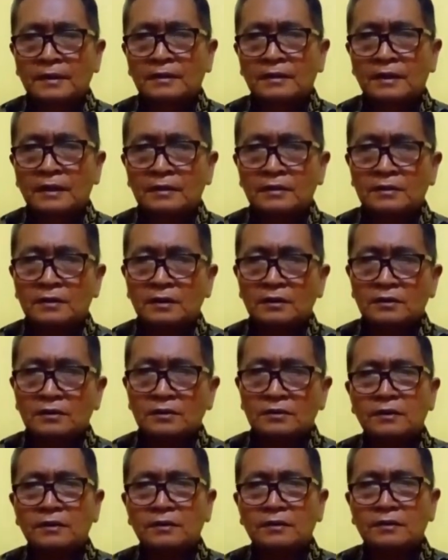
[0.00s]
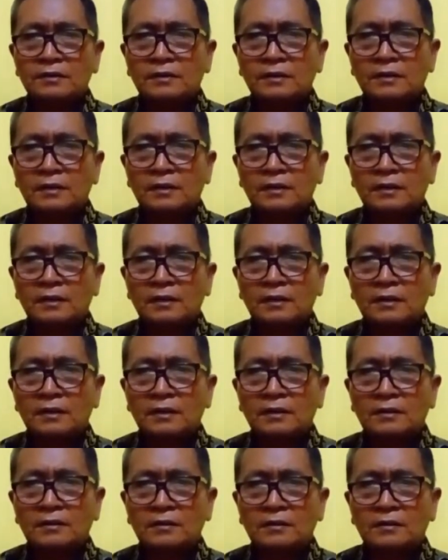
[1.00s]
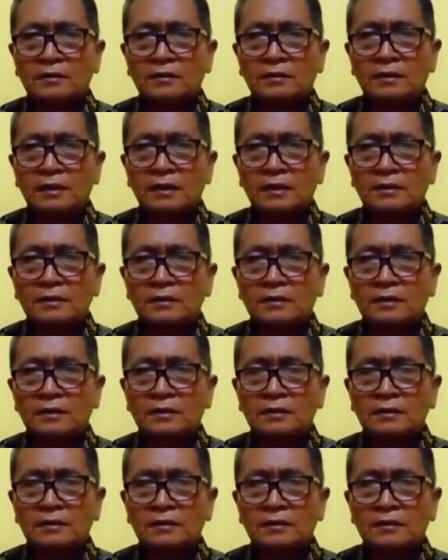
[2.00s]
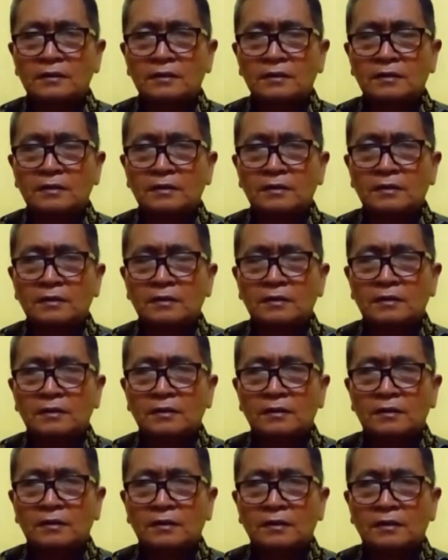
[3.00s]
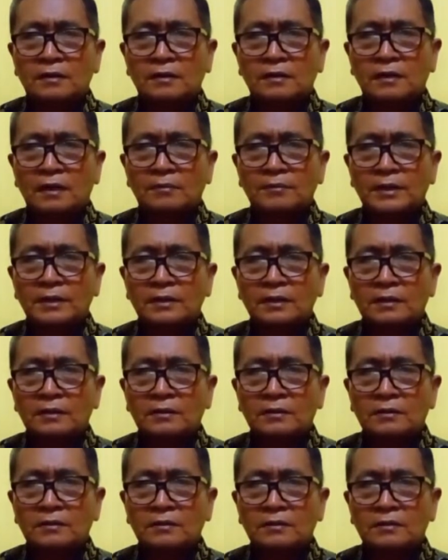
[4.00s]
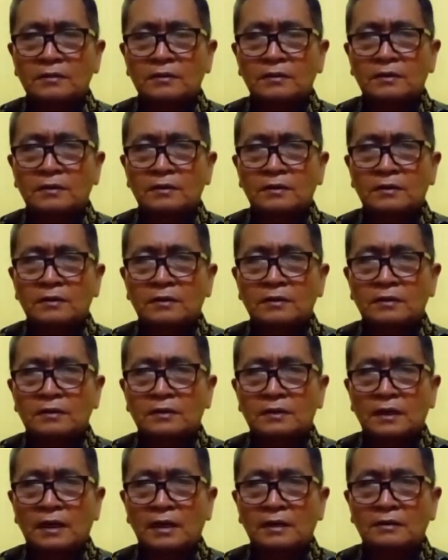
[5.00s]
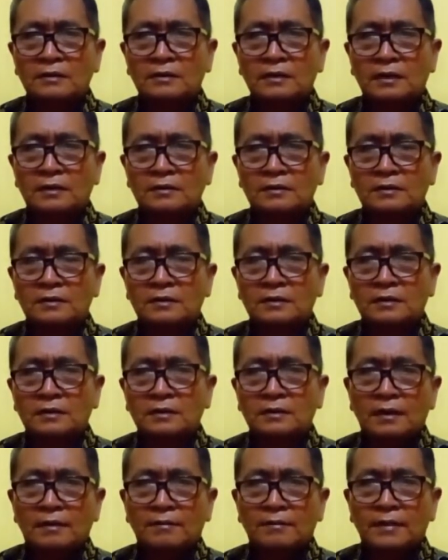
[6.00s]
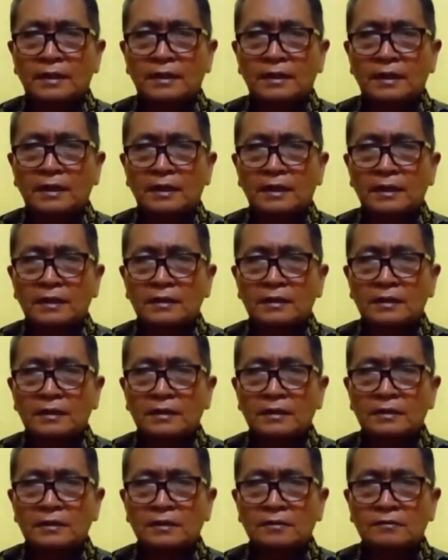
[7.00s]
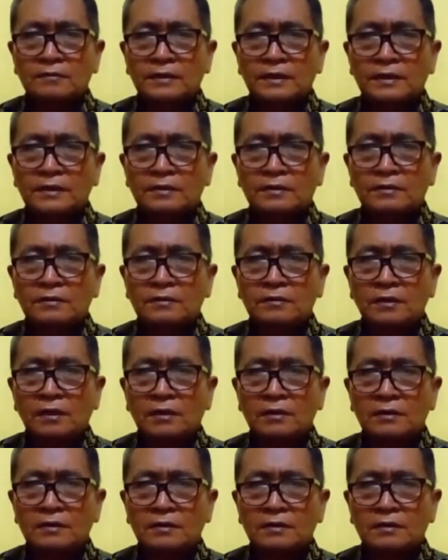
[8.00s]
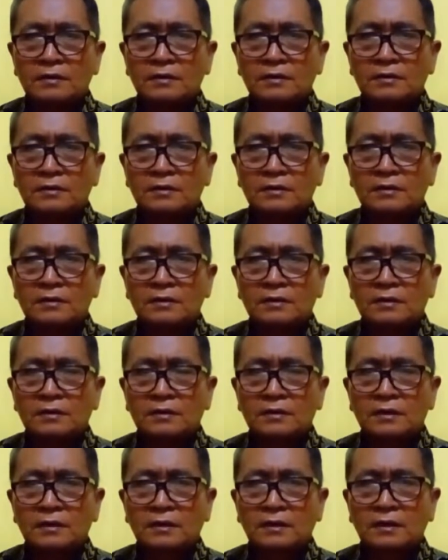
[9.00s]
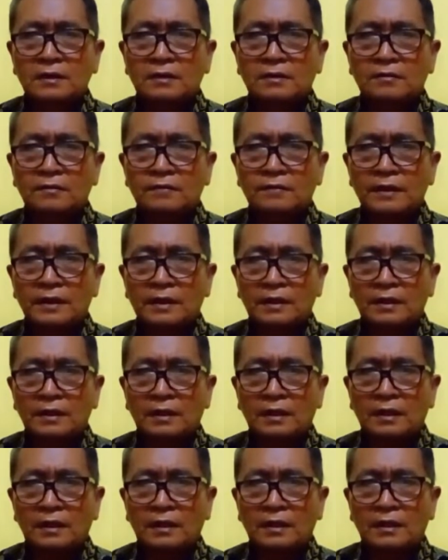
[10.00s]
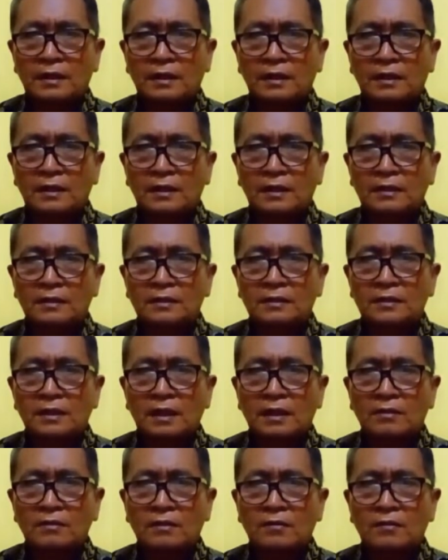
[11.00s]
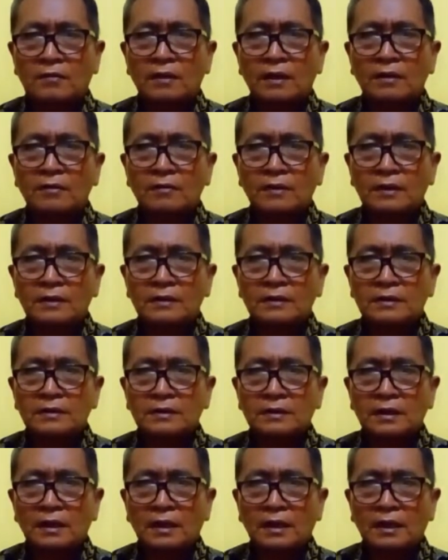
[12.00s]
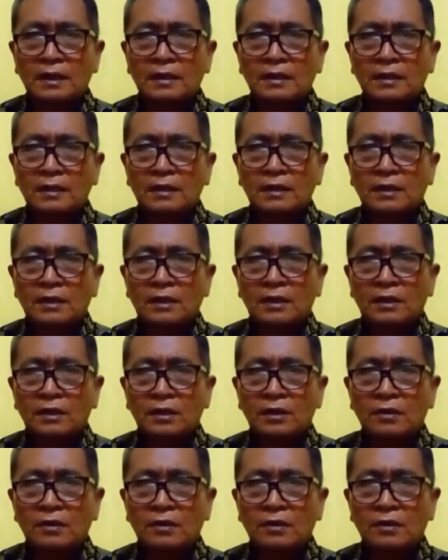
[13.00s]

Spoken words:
they just use Indonesian grammatical sentence. But in English, we do not use with. So the right one is, do